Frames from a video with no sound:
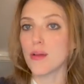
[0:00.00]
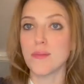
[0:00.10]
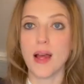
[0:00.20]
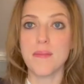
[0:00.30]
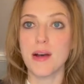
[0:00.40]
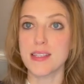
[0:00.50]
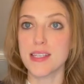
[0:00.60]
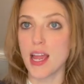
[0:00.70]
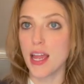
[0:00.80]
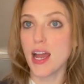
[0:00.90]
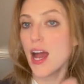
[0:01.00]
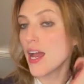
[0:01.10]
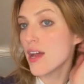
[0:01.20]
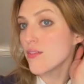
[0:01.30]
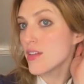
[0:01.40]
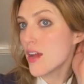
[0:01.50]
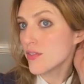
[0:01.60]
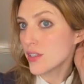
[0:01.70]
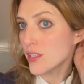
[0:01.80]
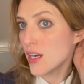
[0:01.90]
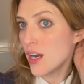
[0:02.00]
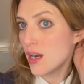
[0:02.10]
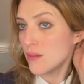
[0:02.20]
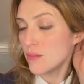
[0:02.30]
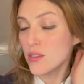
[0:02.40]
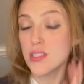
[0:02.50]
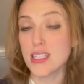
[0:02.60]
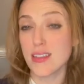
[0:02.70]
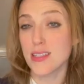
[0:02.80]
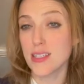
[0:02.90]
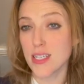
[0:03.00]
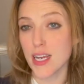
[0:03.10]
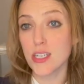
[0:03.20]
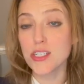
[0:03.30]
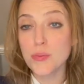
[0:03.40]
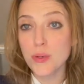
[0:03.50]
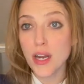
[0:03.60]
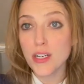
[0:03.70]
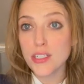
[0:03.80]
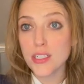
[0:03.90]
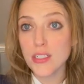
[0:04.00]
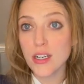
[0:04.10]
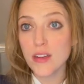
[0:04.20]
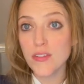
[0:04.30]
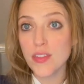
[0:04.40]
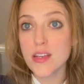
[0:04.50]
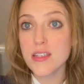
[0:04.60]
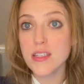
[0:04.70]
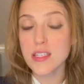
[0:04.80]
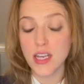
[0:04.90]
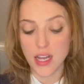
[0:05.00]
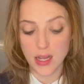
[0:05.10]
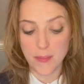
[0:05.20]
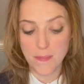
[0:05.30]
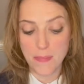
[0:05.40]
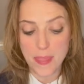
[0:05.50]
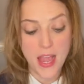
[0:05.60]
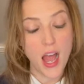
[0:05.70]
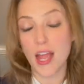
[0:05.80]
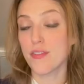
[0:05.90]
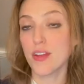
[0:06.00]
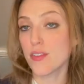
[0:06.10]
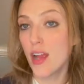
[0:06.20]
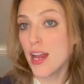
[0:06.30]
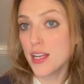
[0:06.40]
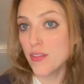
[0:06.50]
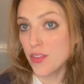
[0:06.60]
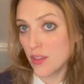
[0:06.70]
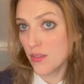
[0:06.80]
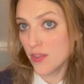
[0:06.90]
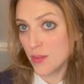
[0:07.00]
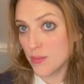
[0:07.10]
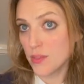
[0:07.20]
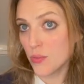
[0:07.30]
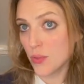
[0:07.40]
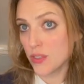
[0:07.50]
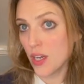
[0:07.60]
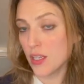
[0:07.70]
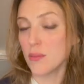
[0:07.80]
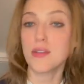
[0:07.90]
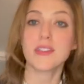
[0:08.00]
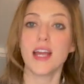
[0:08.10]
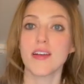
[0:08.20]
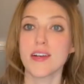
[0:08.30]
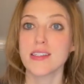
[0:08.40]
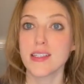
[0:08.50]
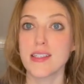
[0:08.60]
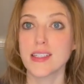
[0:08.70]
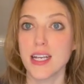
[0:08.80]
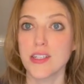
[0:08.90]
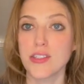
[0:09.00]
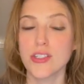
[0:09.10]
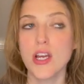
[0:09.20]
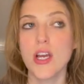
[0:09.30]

I must say, I have never seen the stage production of this. I've never, any of the films we're talking about today, have I seen the stage